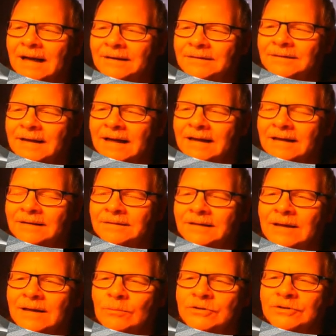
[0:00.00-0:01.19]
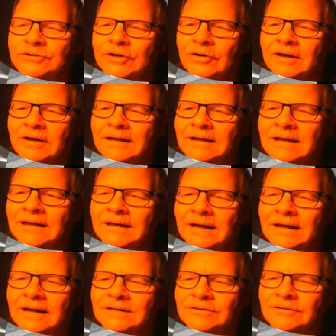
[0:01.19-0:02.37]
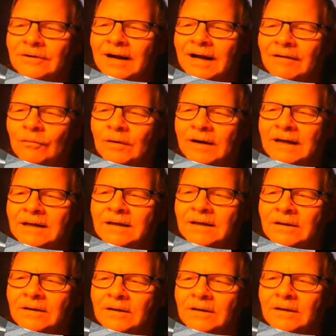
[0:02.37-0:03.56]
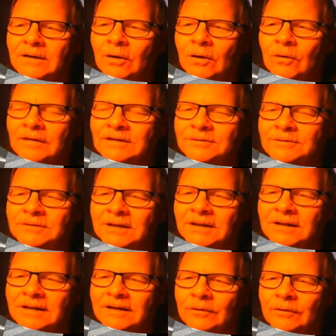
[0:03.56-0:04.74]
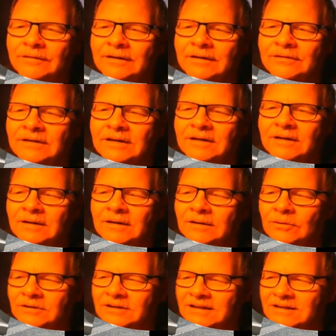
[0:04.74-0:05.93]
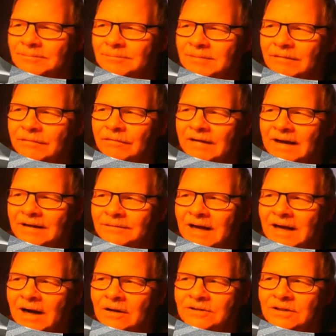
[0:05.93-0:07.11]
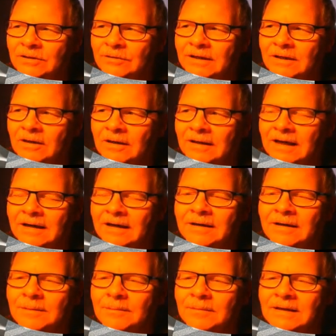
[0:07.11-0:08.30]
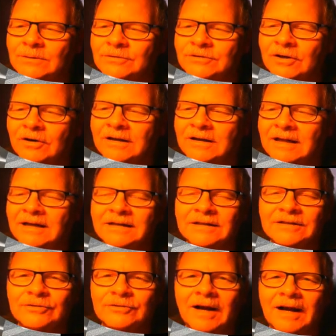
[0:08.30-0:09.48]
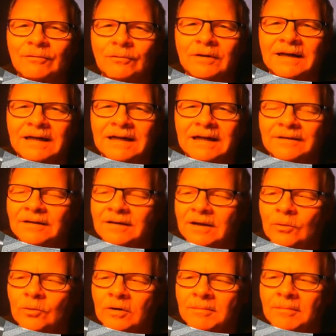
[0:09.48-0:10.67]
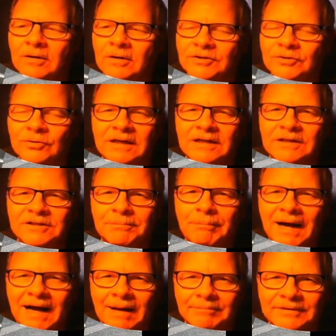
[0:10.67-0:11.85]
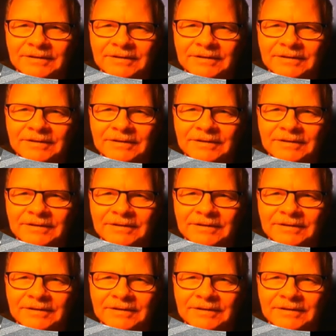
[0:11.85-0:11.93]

taken, he was turning in at his driveway on this F-150. Of course, it's got them big fat tires on it and all that. But he was turning it in his driveway and the lower ball joint just popped.